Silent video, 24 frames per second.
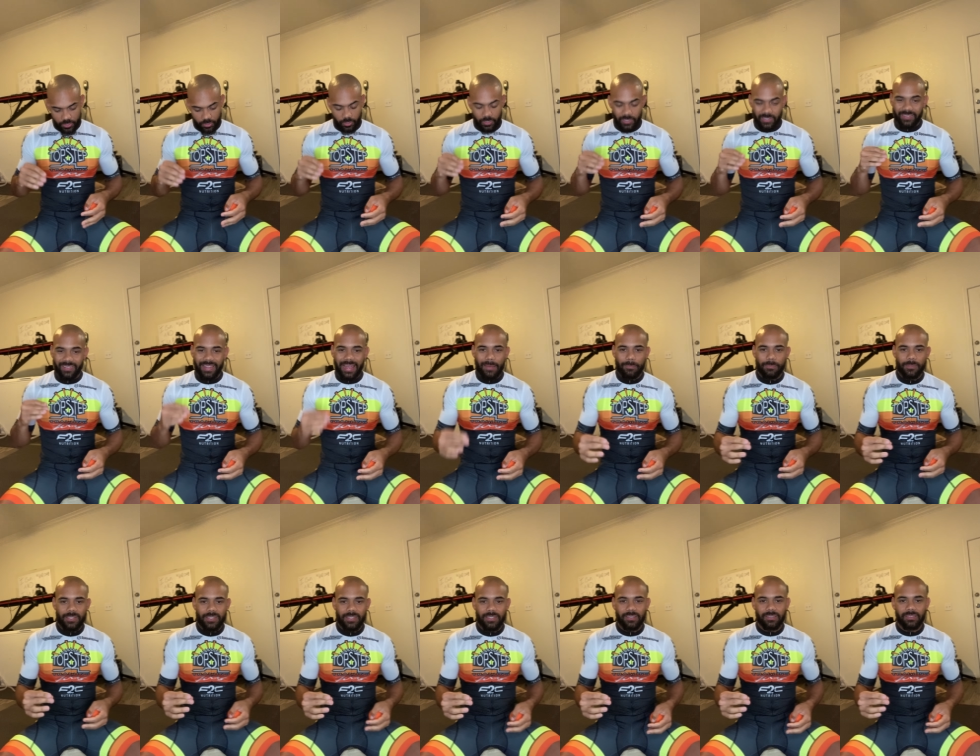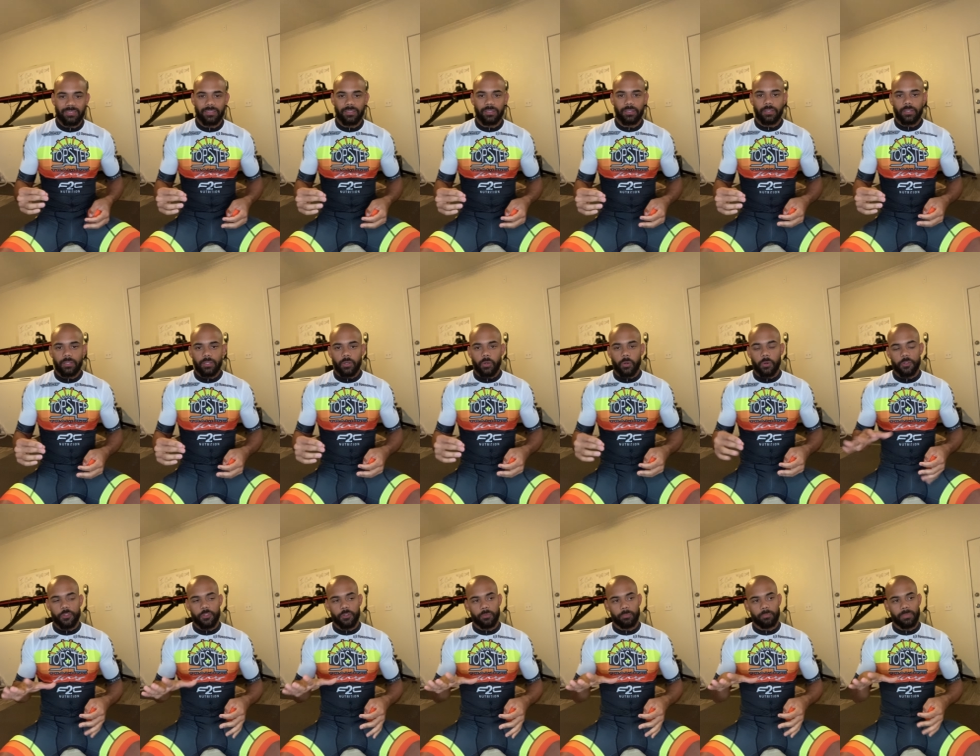are collapsing or
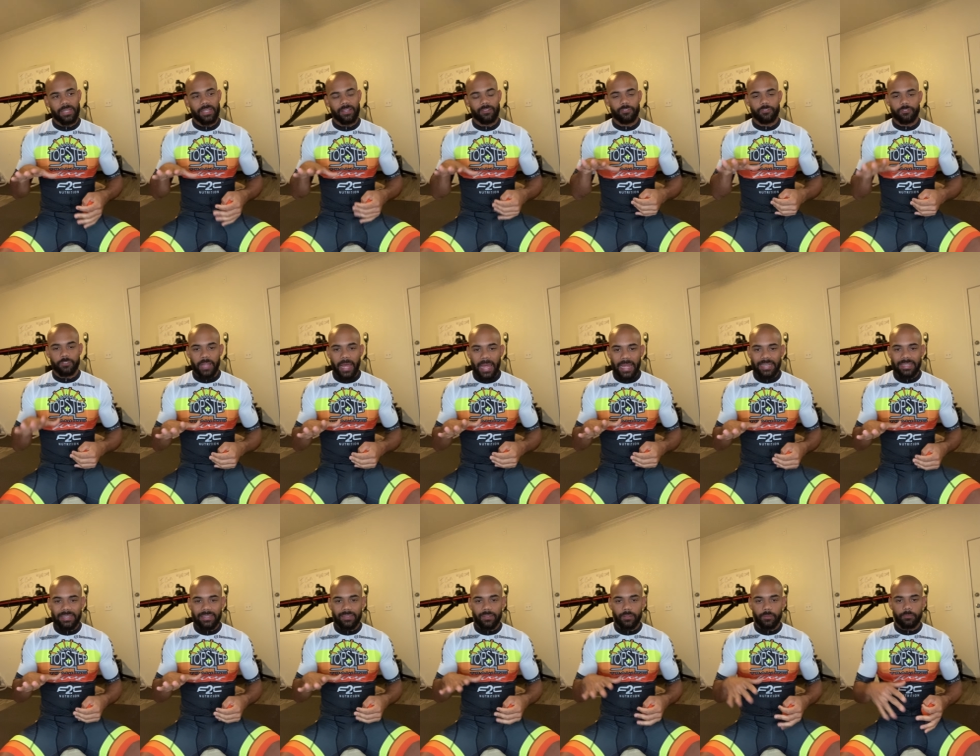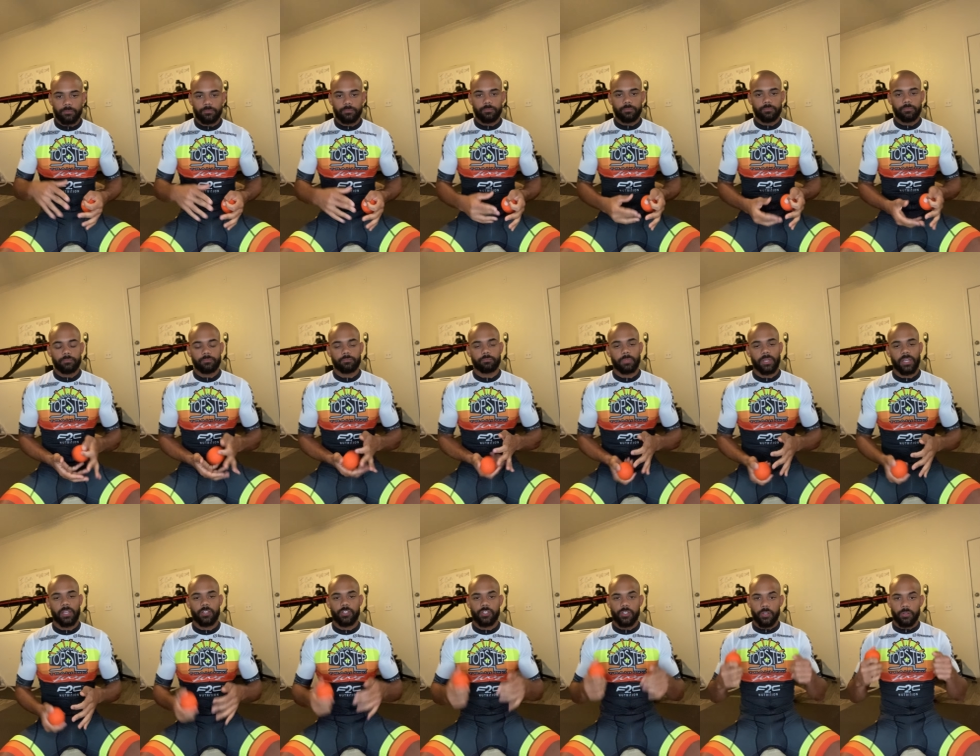they're being flattened
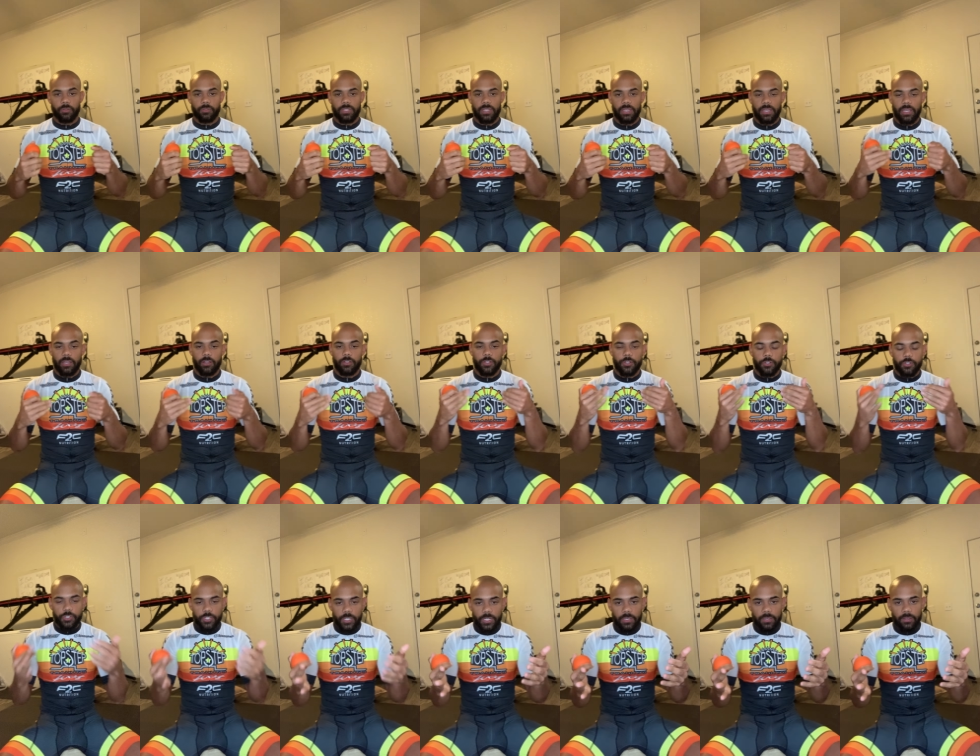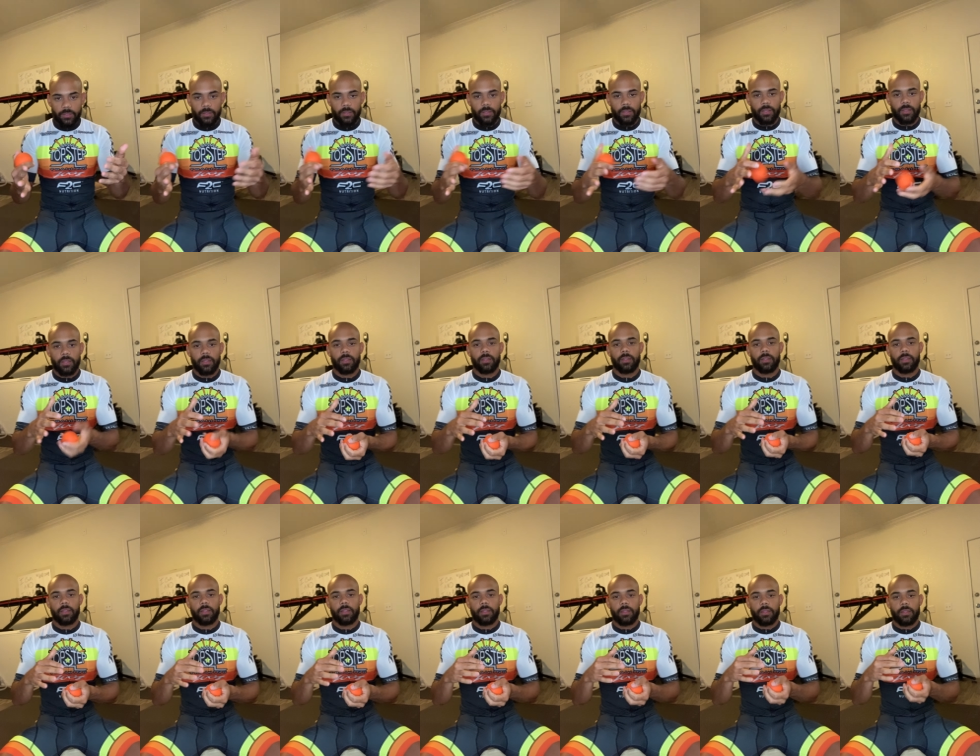because you don't take care of your shit,
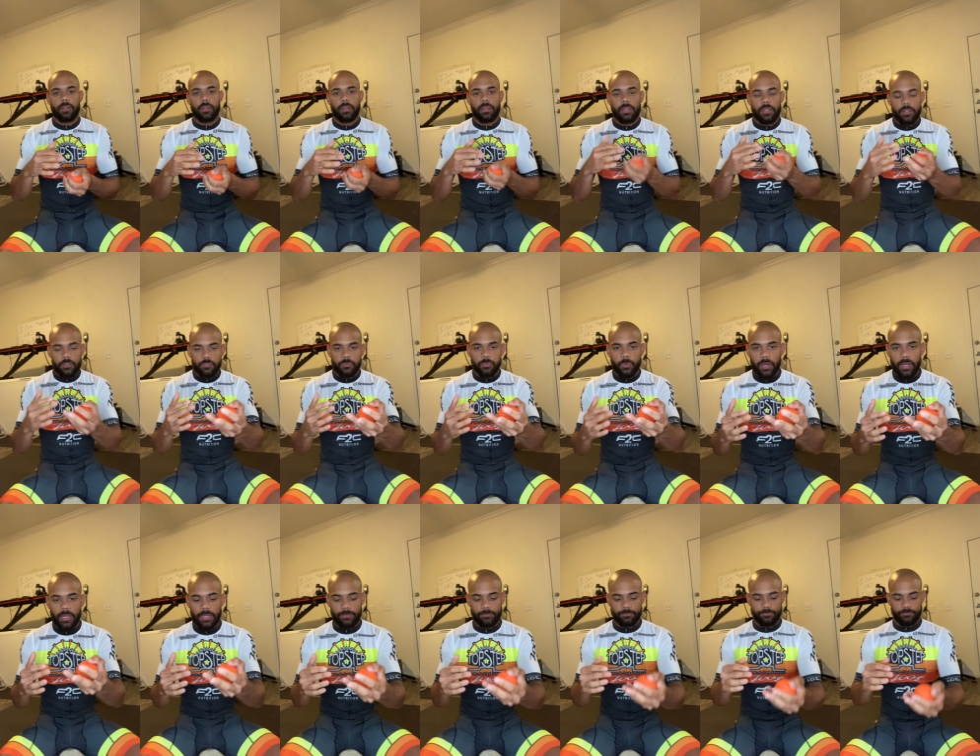here's why.